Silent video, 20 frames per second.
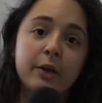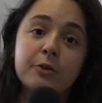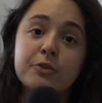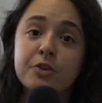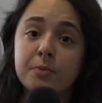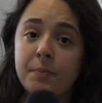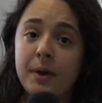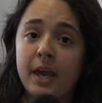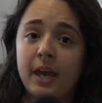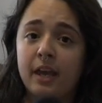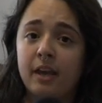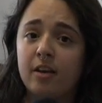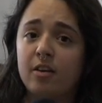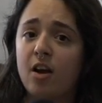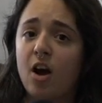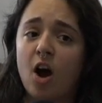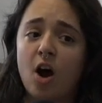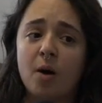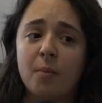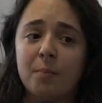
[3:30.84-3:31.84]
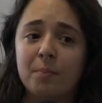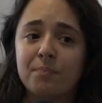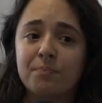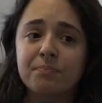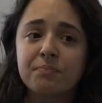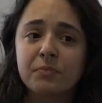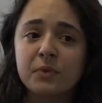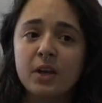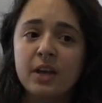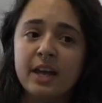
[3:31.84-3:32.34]
use the paint,
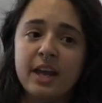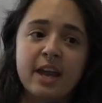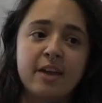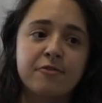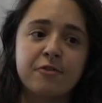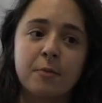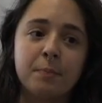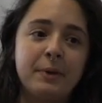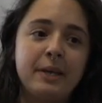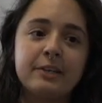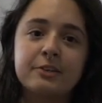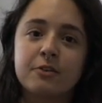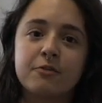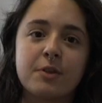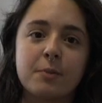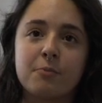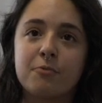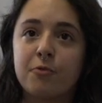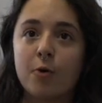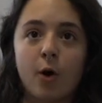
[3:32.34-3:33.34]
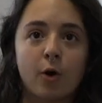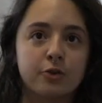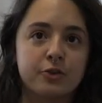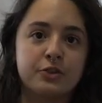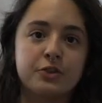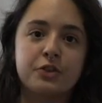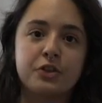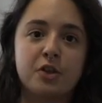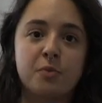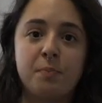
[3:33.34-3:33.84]
if a piece of them falls
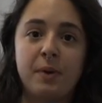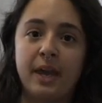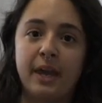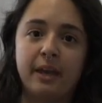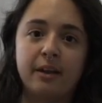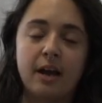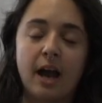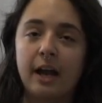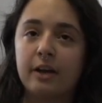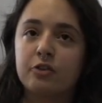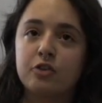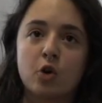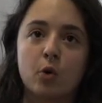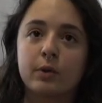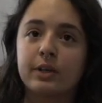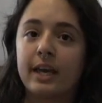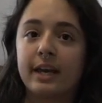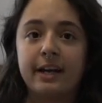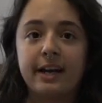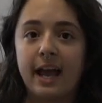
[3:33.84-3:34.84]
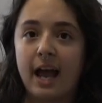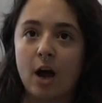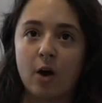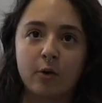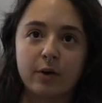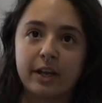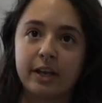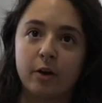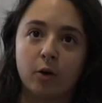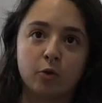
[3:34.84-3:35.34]
into the paint, I don't get it
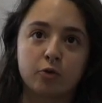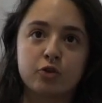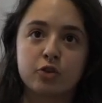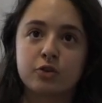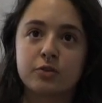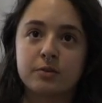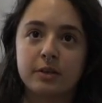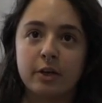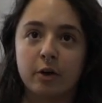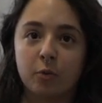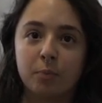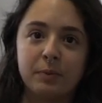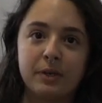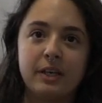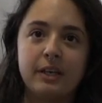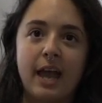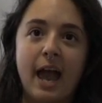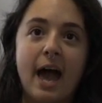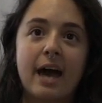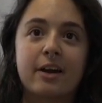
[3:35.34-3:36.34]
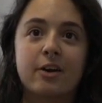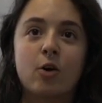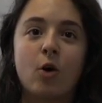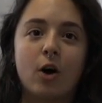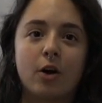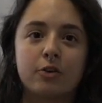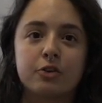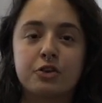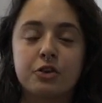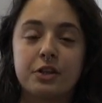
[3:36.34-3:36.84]
out. It'll be added
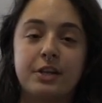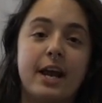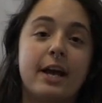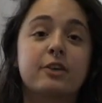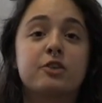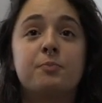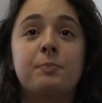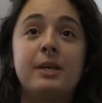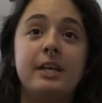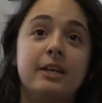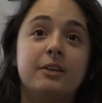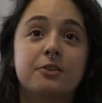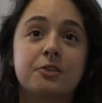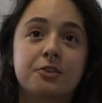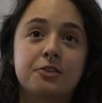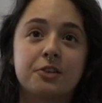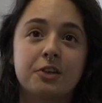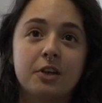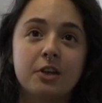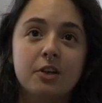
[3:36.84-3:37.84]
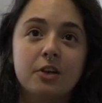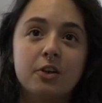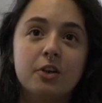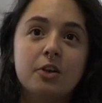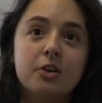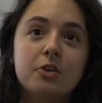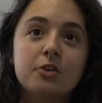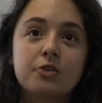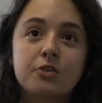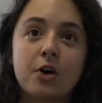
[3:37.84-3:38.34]
on to the next piece.
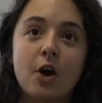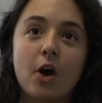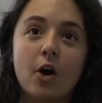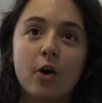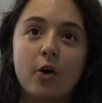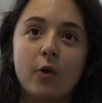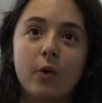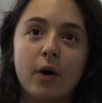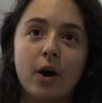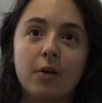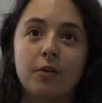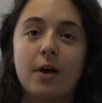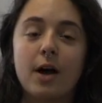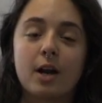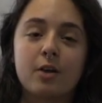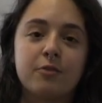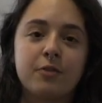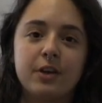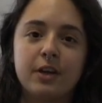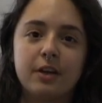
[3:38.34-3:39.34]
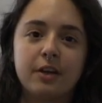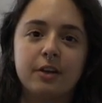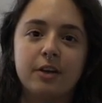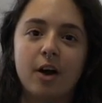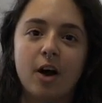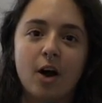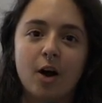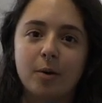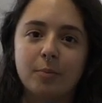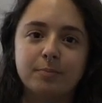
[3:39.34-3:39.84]
So a lot of it,
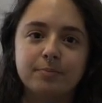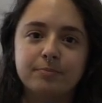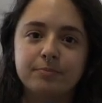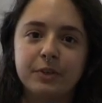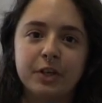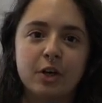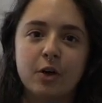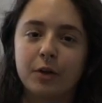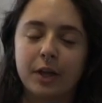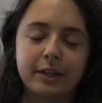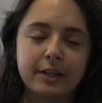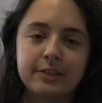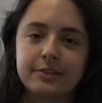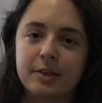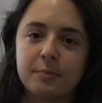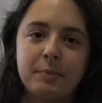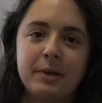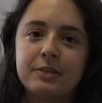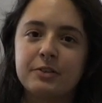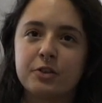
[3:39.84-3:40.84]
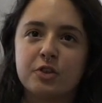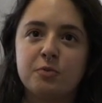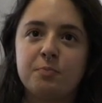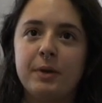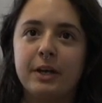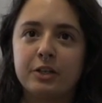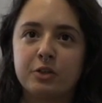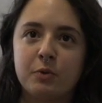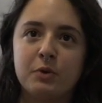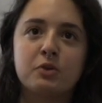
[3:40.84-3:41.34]
like I said, pieces
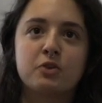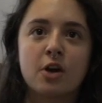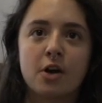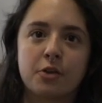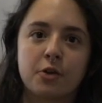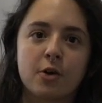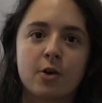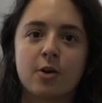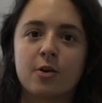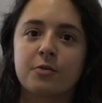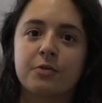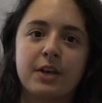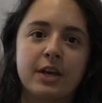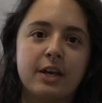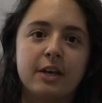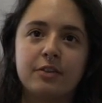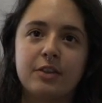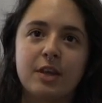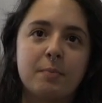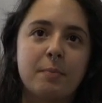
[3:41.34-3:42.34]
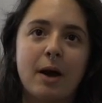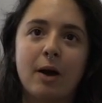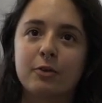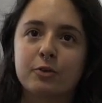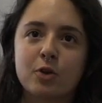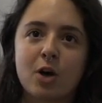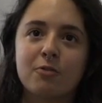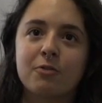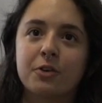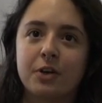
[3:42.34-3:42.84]
speak to each other. They
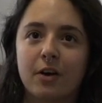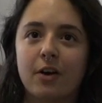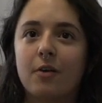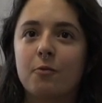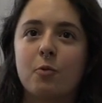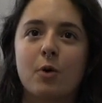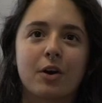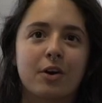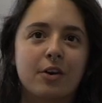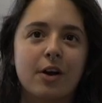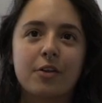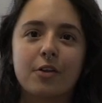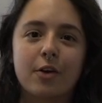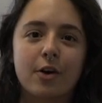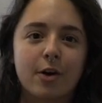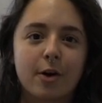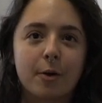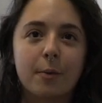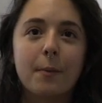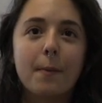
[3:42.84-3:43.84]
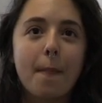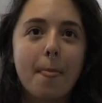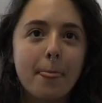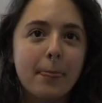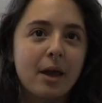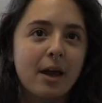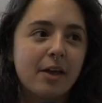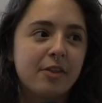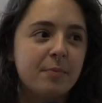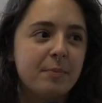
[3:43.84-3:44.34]
bounce off one another,
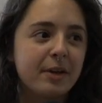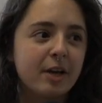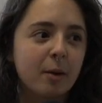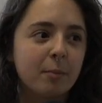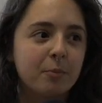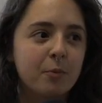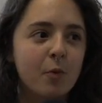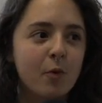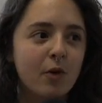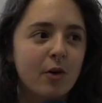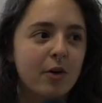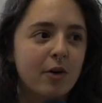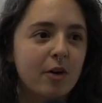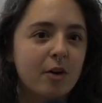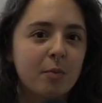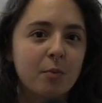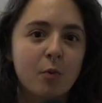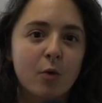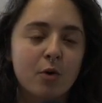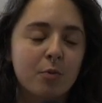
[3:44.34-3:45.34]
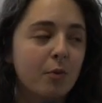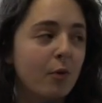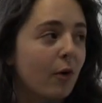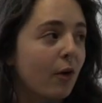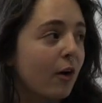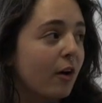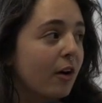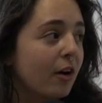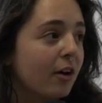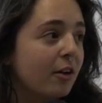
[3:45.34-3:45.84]
and they become more and
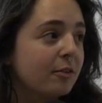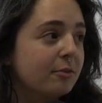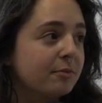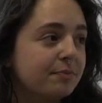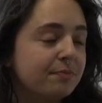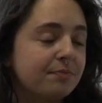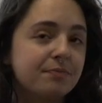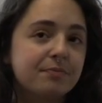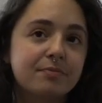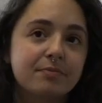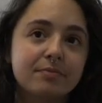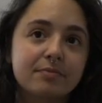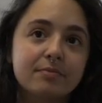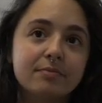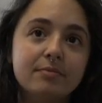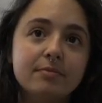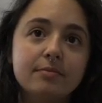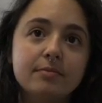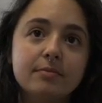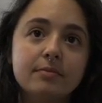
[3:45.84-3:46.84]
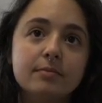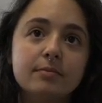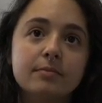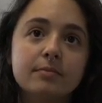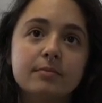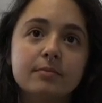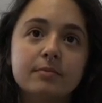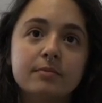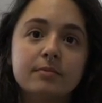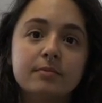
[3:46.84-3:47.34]
more. Any mentors?
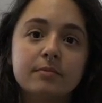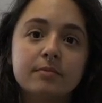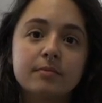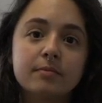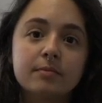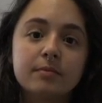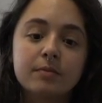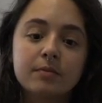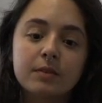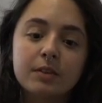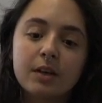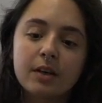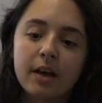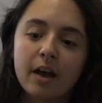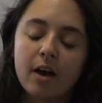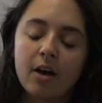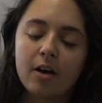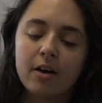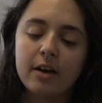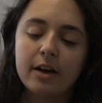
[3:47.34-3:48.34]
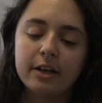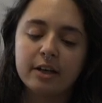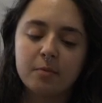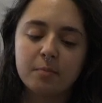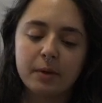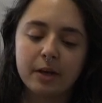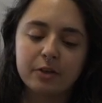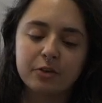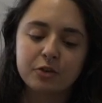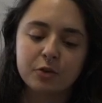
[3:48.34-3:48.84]
Any
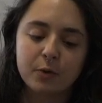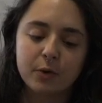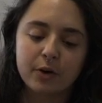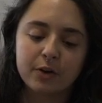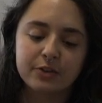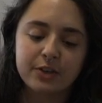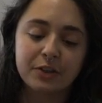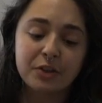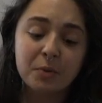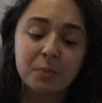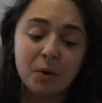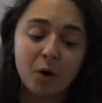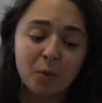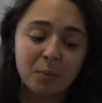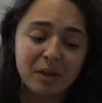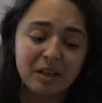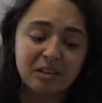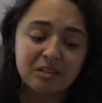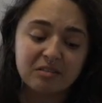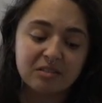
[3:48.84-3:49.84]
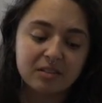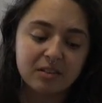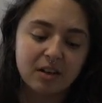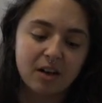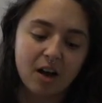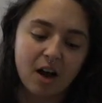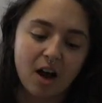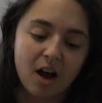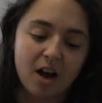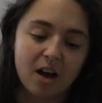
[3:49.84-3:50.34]
mentors at the moment?
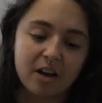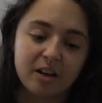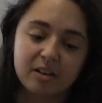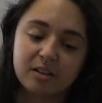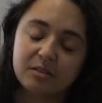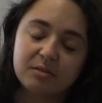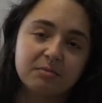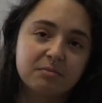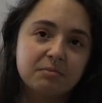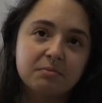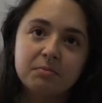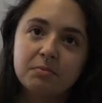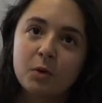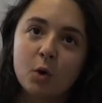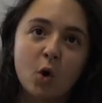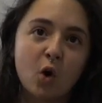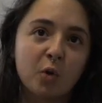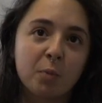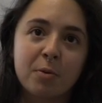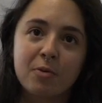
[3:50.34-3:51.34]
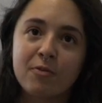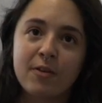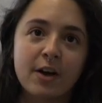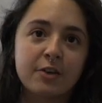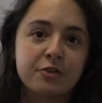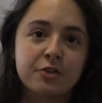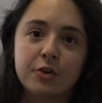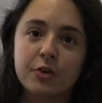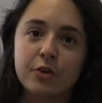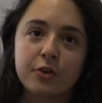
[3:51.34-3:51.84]
Old
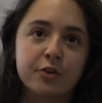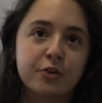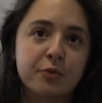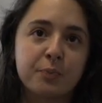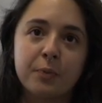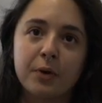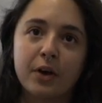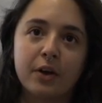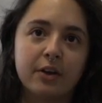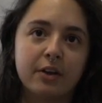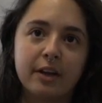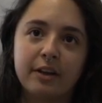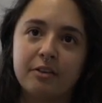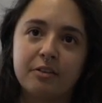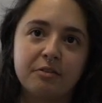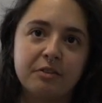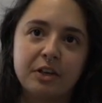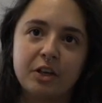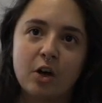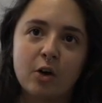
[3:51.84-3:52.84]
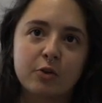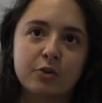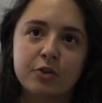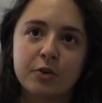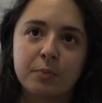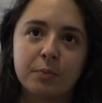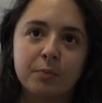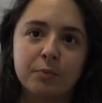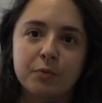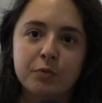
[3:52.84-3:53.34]
professors,
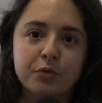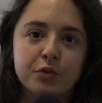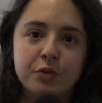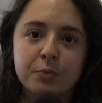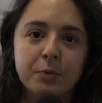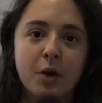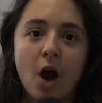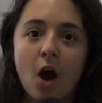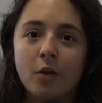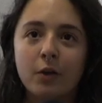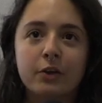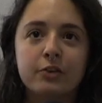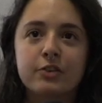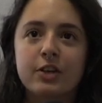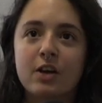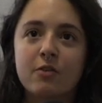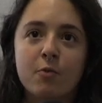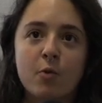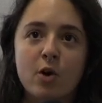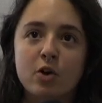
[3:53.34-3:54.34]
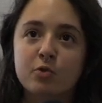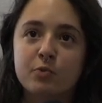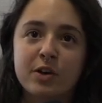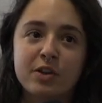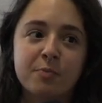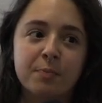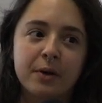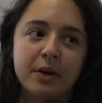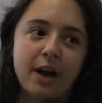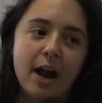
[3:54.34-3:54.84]
and some colleagues that I've worked
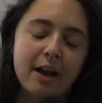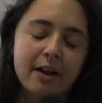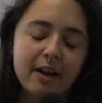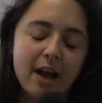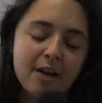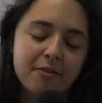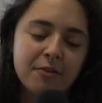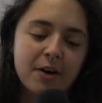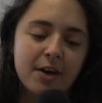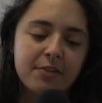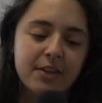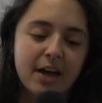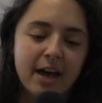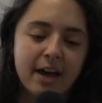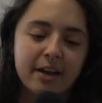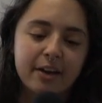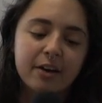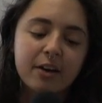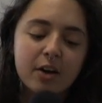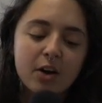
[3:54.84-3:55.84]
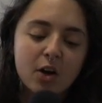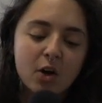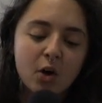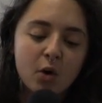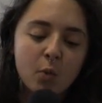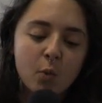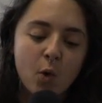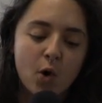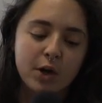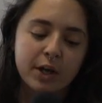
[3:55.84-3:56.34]
with. But I find that
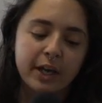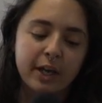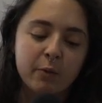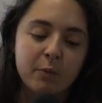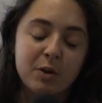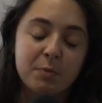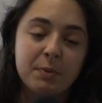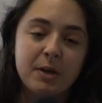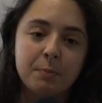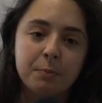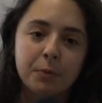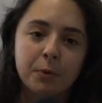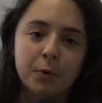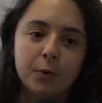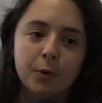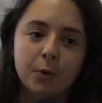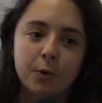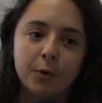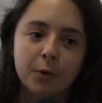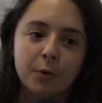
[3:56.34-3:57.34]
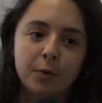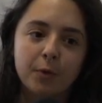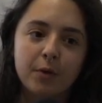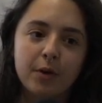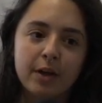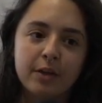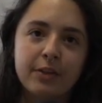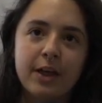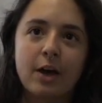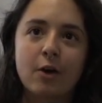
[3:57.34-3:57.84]
working with people
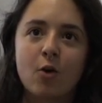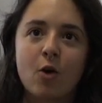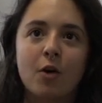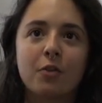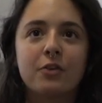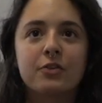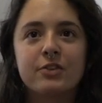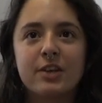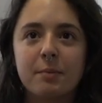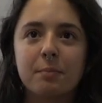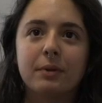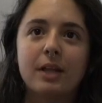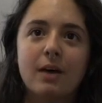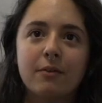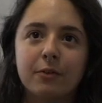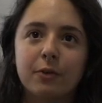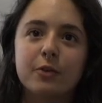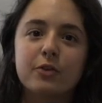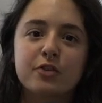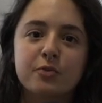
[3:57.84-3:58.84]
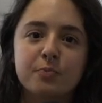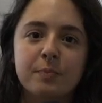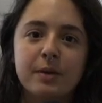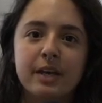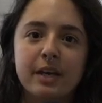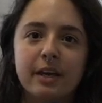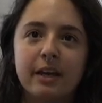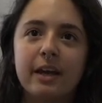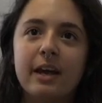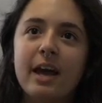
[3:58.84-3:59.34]
that are on the same level as
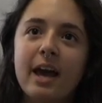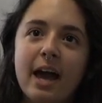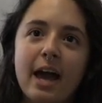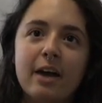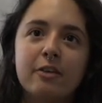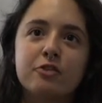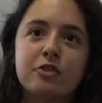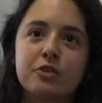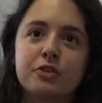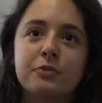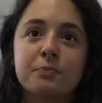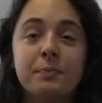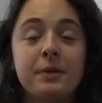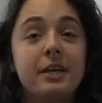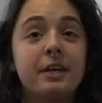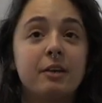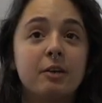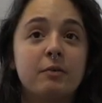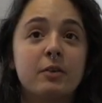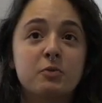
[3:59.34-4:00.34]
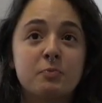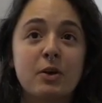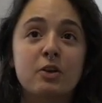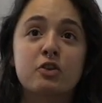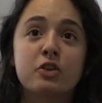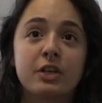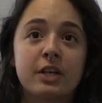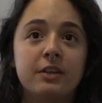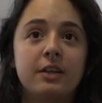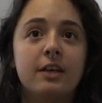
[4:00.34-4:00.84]
me, and just being,
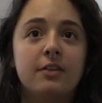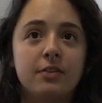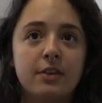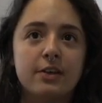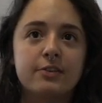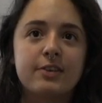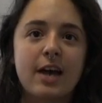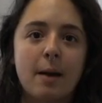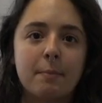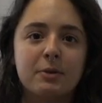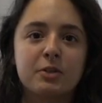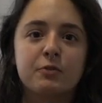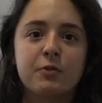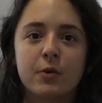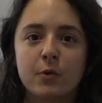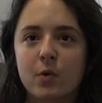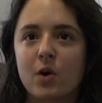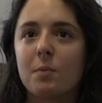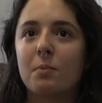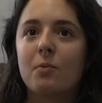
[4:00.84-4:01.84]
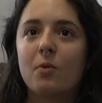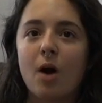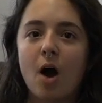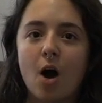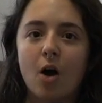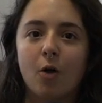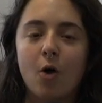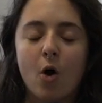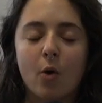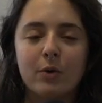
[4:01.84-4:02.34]
especially in this atmosphere where I'm
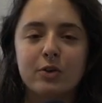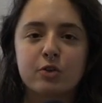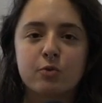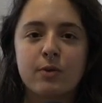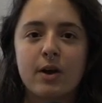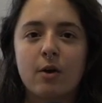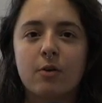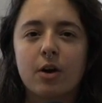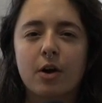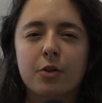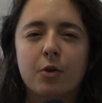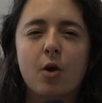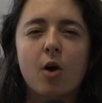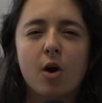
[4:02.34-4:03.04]
always around other